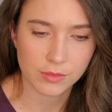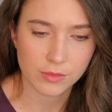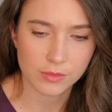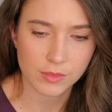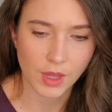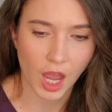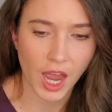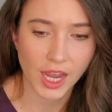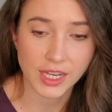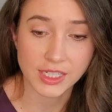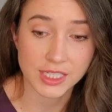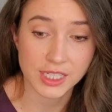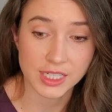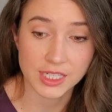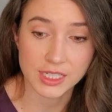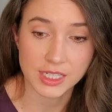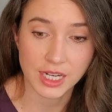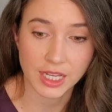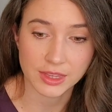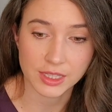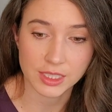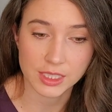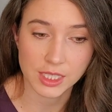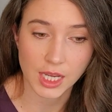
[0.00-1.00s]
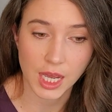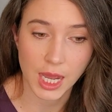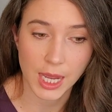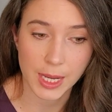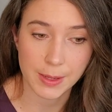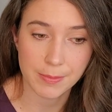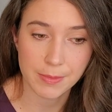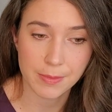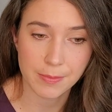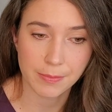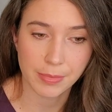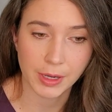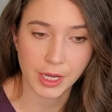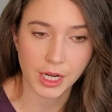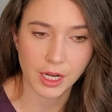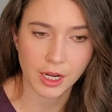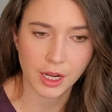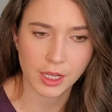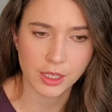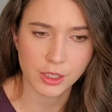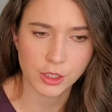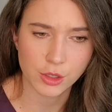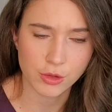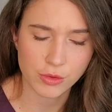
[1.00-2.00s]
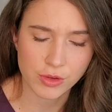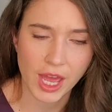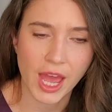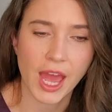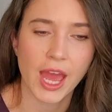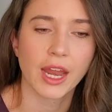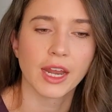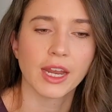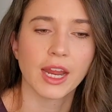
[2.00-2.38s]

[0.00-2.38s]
I didn't at the time, but you can,